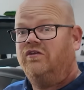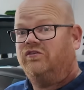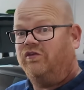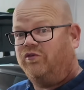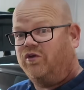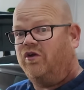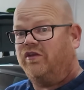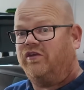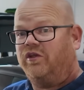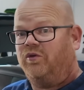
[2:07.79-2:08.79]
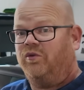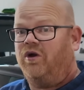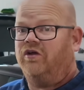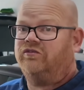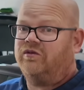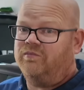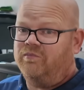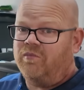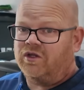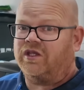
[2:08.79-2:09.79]
So if you've got anything you want to ask,
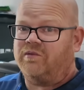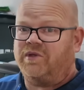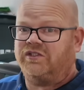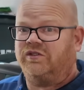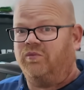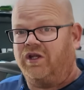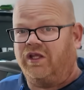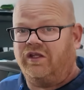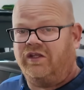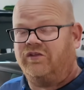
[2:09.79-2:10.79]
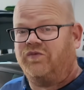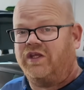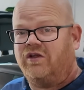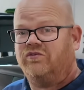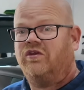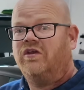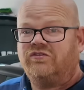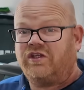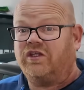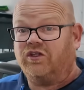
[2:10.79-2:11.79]
might get mentioned in one of the next videos,
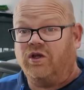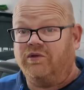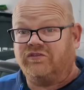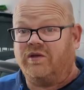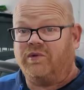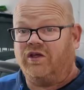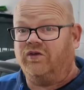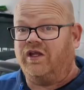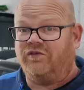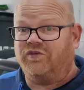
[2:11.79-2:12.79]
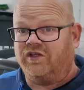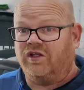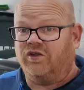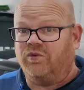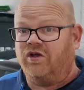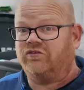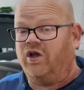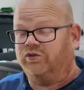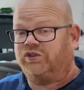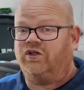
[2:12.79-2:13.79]
stick in the comments down below anything you'd like to ask.
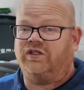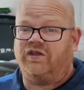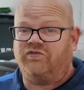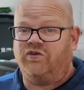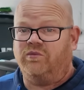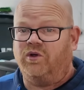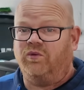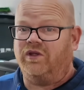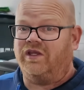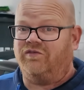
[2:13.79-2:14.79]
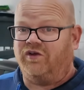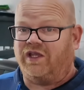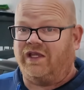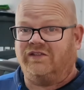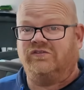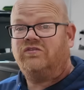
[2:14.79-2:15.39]
I'll try and get through them all if I can.